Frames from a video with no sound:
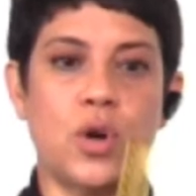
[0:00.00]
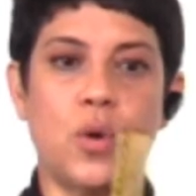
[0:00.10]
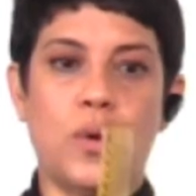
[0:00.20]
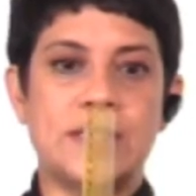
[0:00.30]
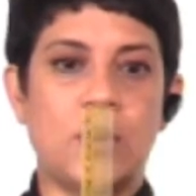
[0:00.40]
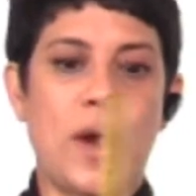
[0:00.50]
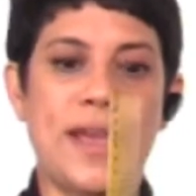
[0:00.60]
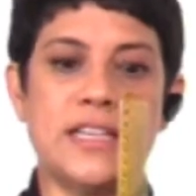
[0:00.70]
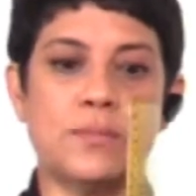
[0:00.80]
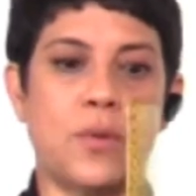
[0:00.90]
know, it's a
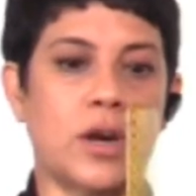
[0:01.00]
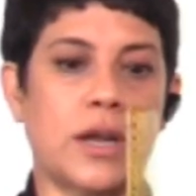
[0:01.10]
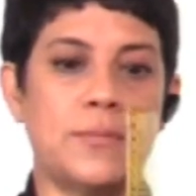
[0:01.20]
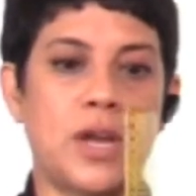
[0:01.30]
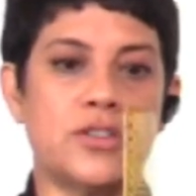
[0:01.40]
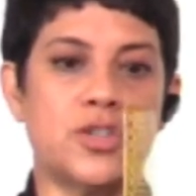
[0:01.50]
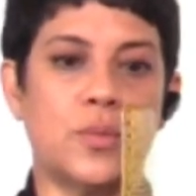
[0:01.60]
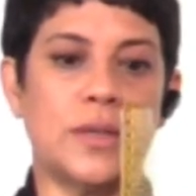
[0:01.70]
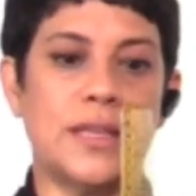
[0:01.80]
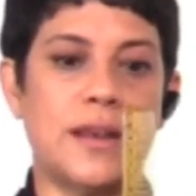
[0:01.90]
YS Park, I'm not sure
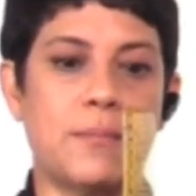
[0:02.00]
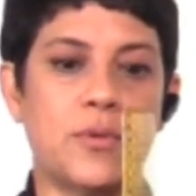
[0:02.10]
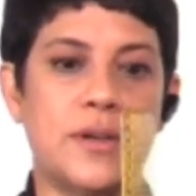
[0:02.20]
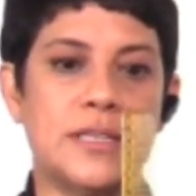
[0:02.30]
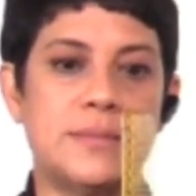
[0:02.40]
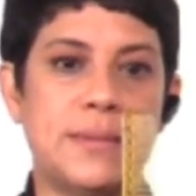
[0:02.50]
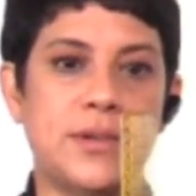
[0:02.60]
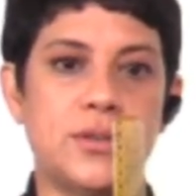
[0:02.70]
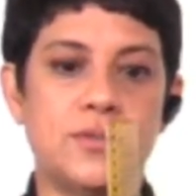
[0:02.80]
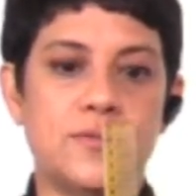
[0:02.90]
what the number is,
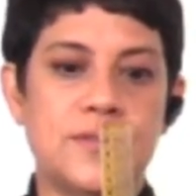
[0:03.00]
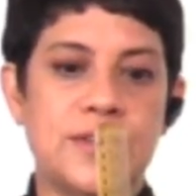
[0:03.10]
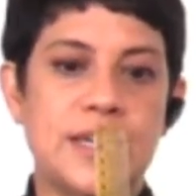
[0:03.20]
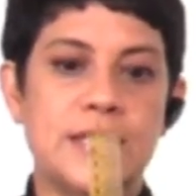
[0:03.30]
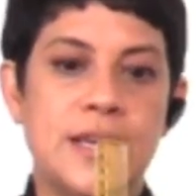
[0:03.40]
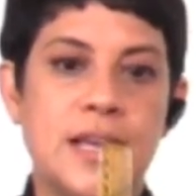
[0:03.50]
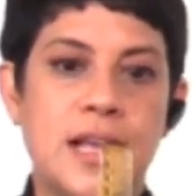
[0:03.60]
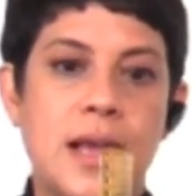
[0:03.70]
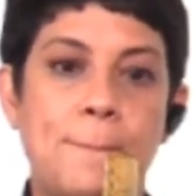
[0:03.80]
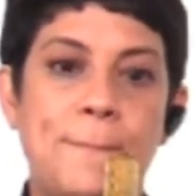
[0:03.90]
maybe you do, Vivian,
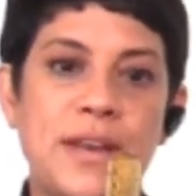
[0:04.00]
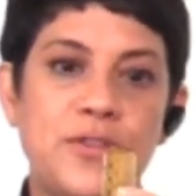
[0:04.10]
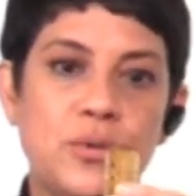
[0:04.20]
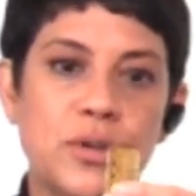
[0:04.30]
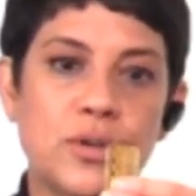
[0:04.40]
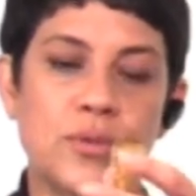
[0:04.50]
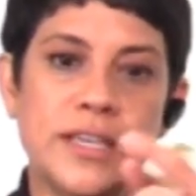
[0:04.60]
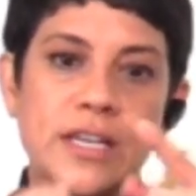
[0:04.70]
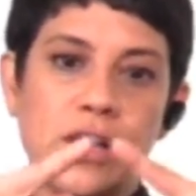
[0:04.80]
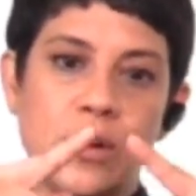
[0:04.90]
but if you look
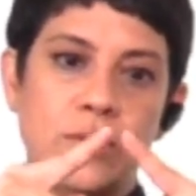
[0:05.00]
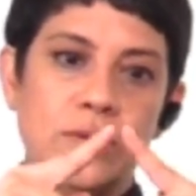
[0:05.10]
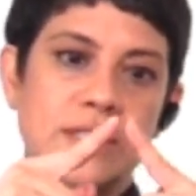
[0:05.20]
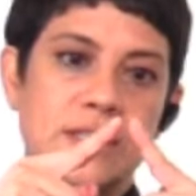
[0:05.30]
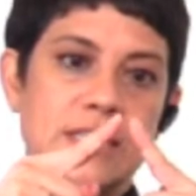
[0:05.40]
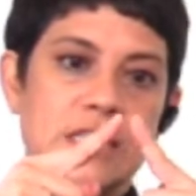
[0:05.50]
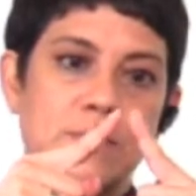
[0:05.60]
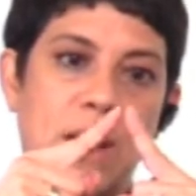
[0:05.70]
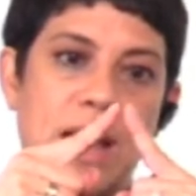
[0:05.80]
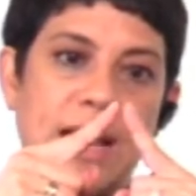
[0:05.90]
really close, the
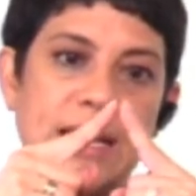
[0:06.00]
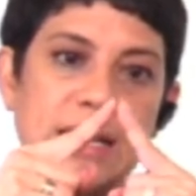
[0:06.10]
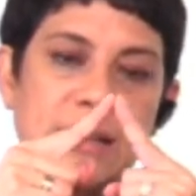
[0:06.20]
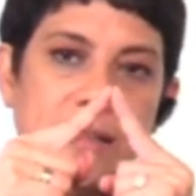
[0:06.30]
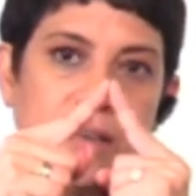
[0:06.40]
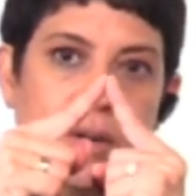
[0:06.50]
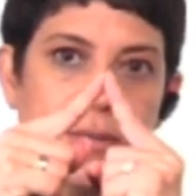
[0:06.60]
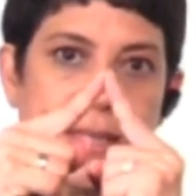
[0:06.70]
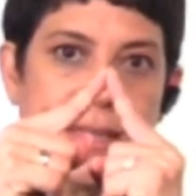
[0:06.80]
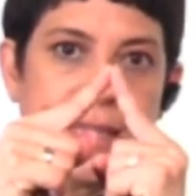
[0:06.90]
spine
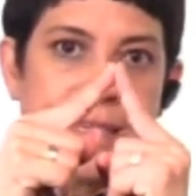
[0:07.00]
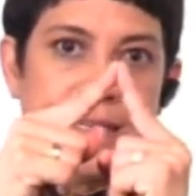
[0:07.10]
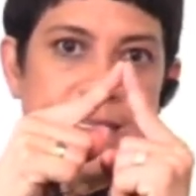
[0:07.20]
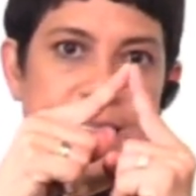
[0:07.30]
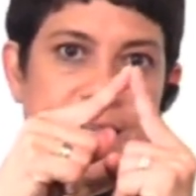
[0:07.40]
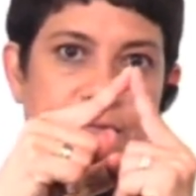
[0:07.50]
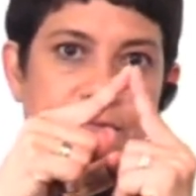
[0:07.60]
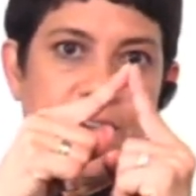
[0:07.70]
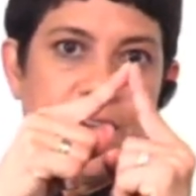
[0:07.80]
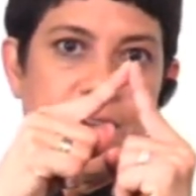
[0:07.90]
goes like this, it's in a
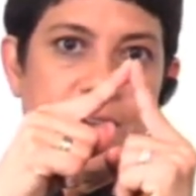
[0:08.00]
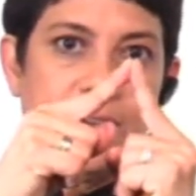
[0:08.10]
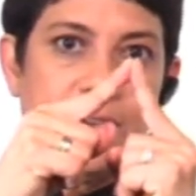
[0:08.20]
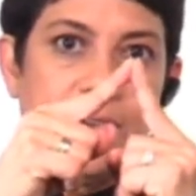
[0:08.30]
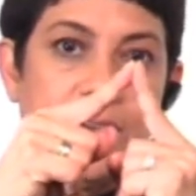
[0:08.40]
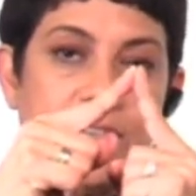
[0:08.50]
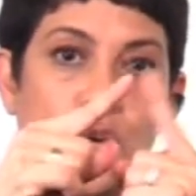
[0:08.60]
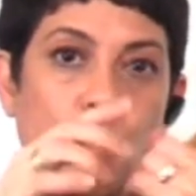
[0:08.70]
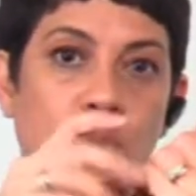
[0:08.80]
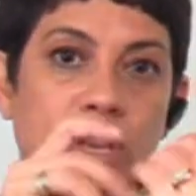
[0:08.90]
V.
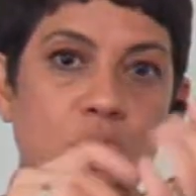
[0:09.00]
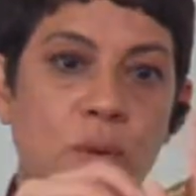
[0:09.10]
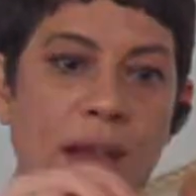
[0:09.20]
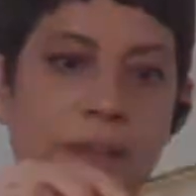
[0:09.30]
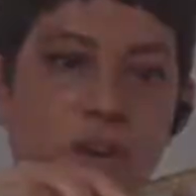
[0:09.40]
So when you have a